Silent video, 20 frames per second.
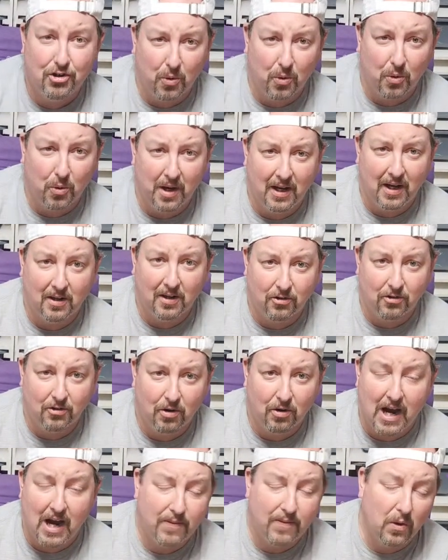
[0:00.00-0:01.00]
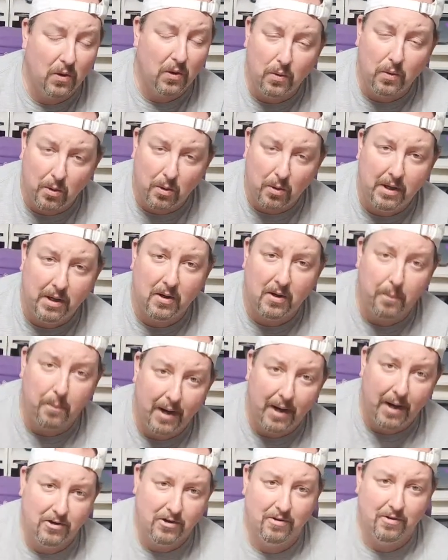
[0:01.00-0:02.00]
and contrite. There will be no
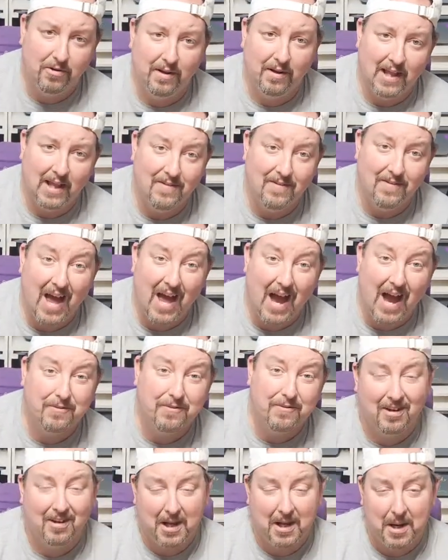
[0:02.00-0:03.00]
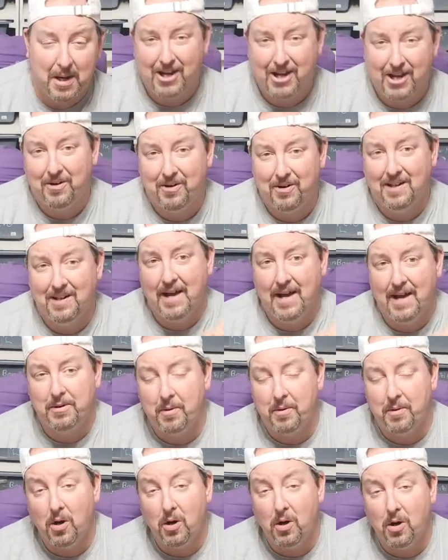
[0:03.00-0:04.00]
Patreon live after because I got a Patreon live
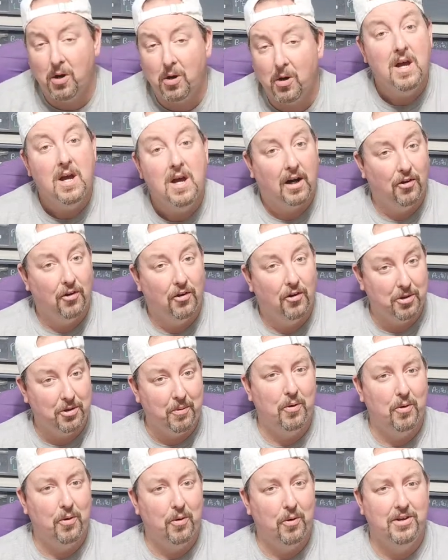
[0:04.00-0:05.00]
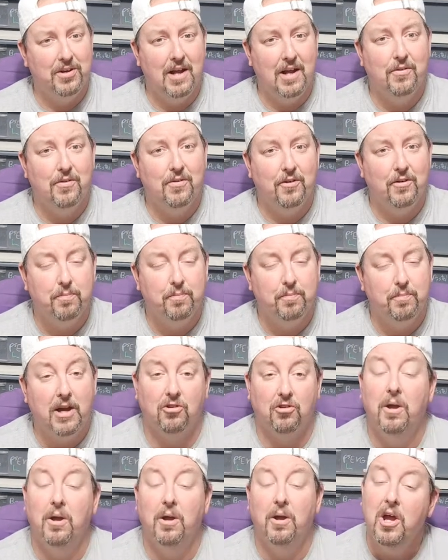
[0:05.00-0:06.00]
tomorrow because tomorrow is the day for your special.
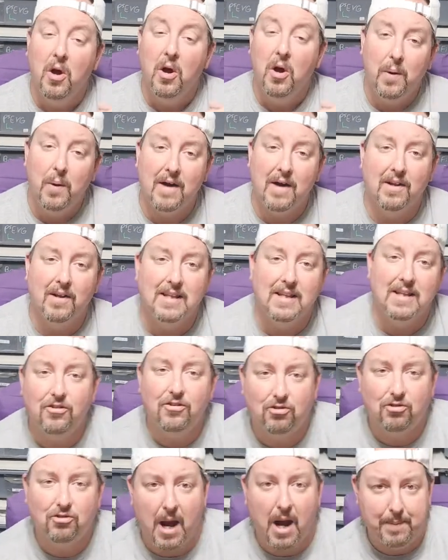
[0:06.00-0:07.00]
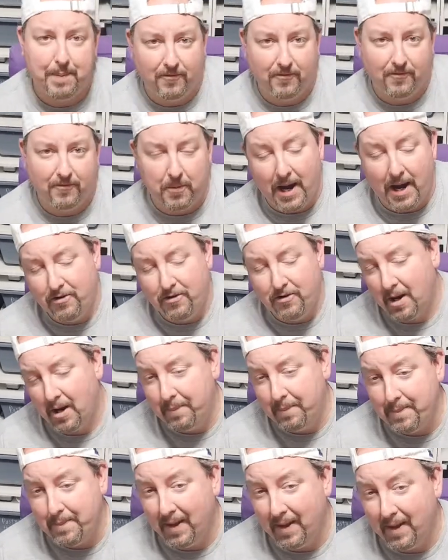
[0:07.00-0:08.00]
We have a list dropping for Patreon
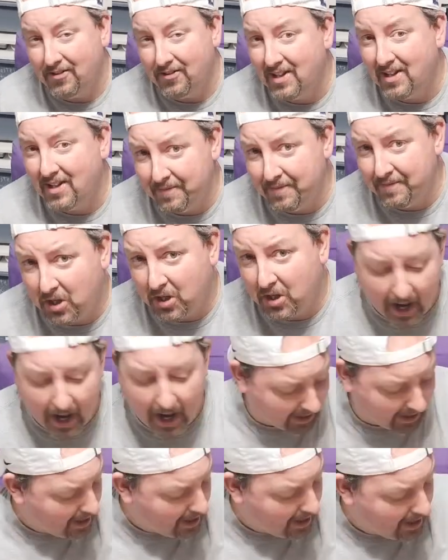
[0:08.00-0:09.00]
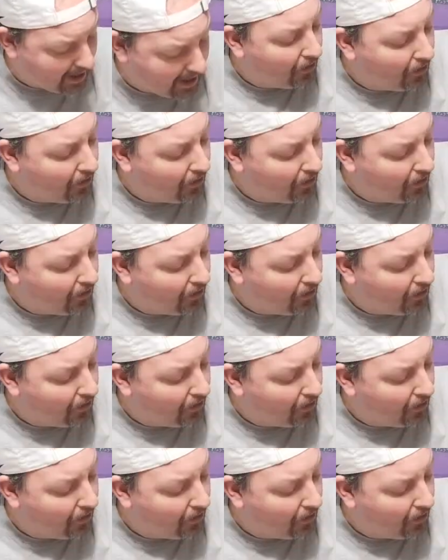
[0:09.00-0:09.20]
people at 7 o'clock. So I'm